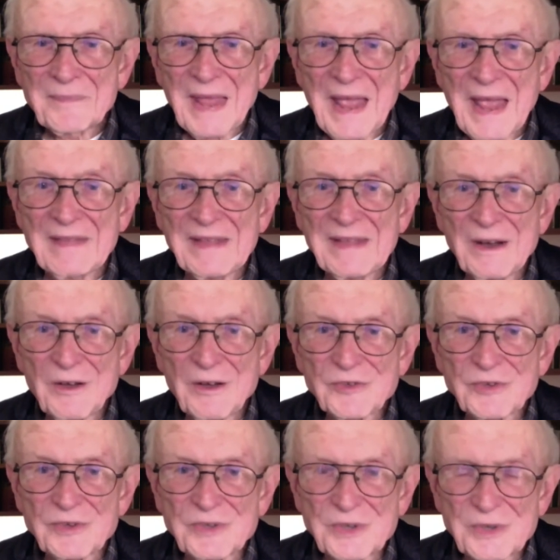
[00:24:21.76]
they
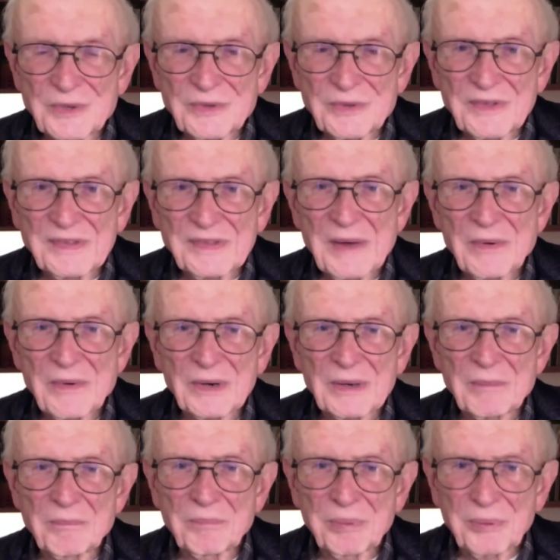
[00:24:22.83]
also knew that they were
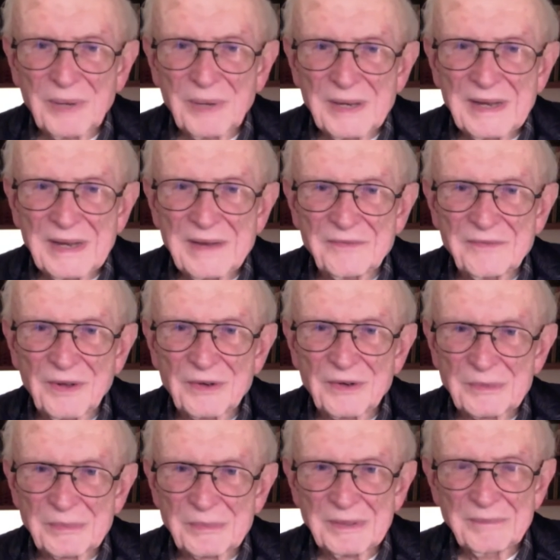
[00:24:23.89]
completely
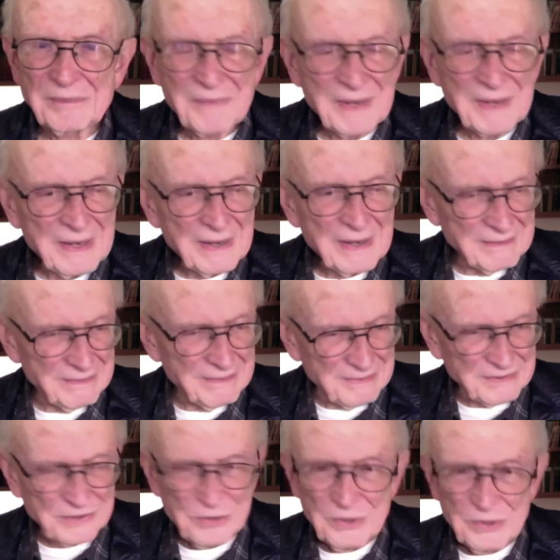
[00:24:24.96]
vulnerable
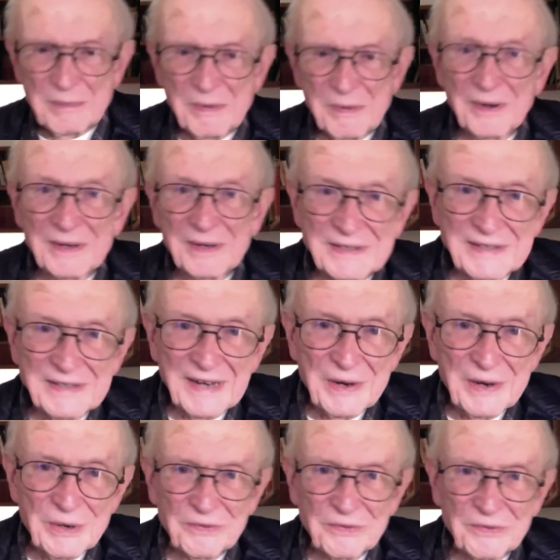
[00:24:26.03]
to an American
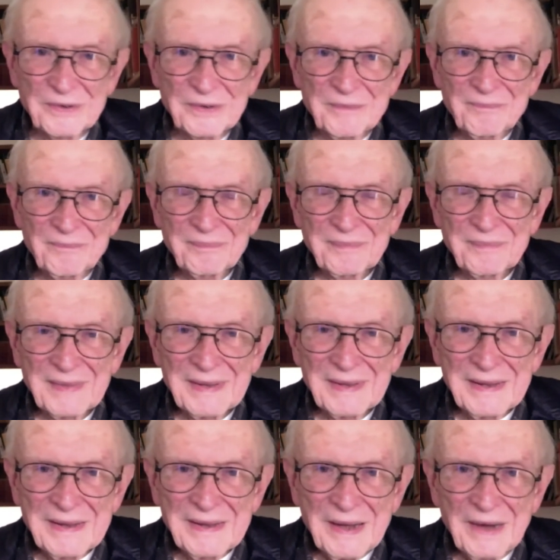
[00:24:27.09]
takeover
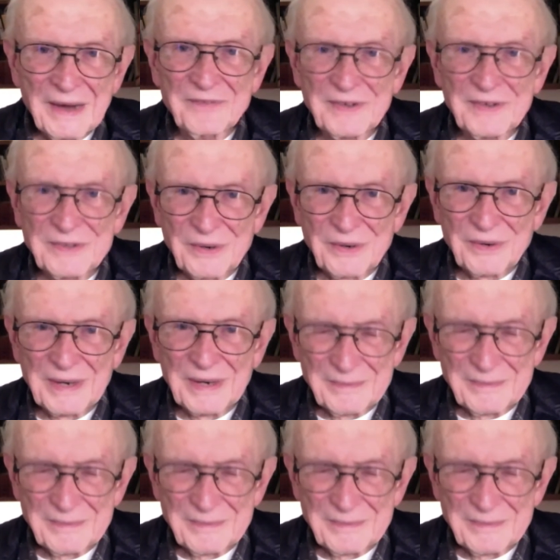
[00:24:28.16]
of Victoria.